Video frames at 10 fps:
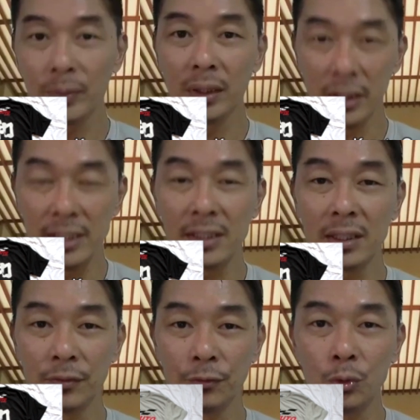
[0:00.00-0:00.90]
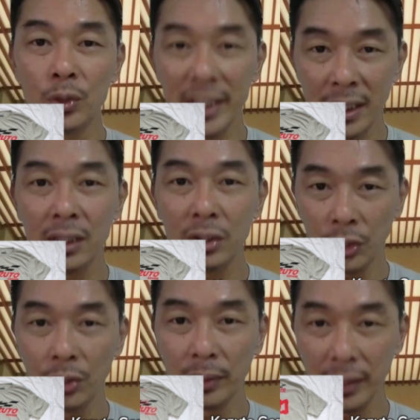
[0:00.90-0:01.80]
It's a full legal
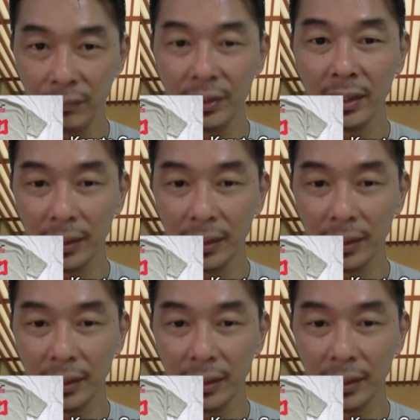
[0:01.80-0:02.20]
document, everything.